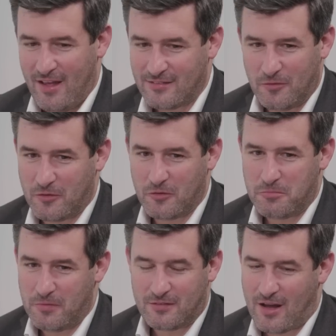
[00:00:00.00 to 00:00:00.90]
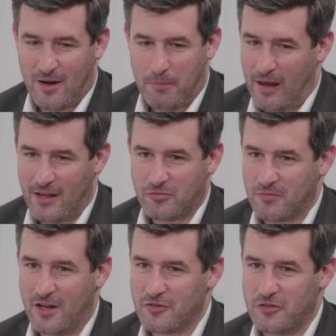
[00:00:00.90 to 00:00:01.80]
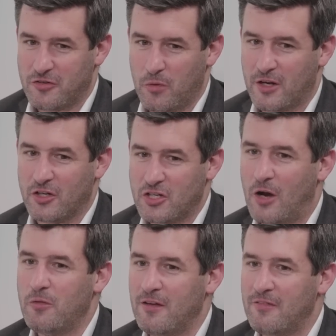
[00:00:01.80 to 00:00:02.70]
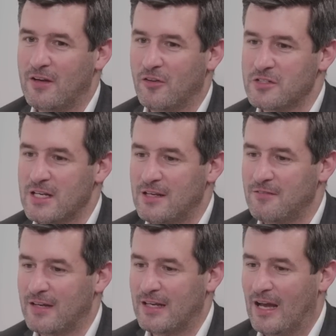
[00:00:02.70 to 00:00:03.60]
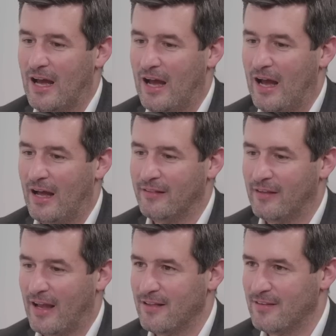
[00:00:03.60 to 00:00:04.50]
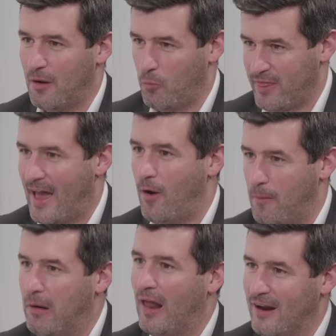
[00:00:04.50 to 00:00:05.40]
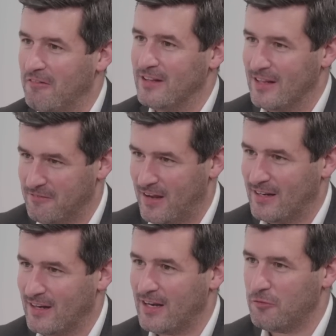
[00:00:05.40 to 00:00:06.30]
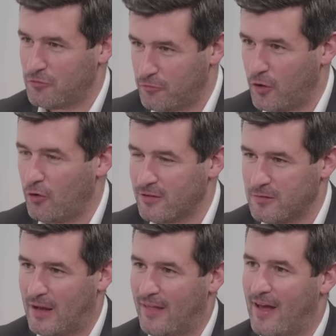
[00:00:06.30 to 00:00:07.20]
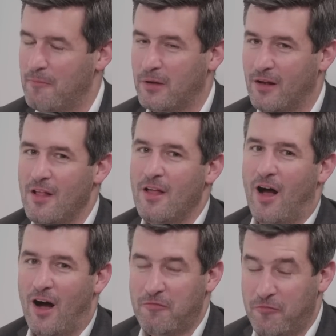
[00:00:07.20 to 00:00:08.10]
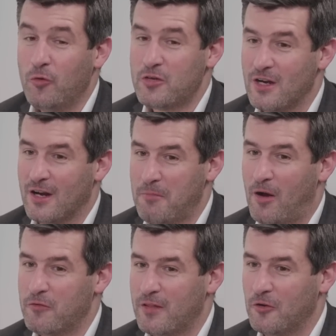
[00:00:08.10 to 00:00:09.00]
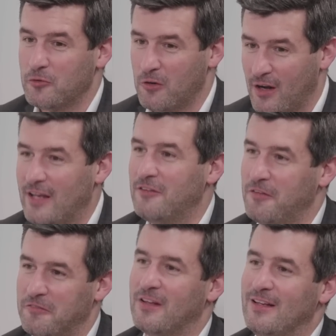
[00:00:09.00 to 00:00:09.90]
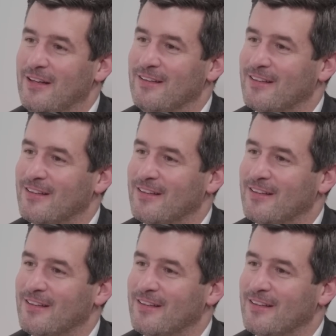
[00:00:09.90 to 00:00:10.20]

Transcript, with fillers: so there was a couple of players from countries who were going to show the event on TV, and they ended up without a player in the event, and he was furious about that. But unfortunately, both of those were at least 15 years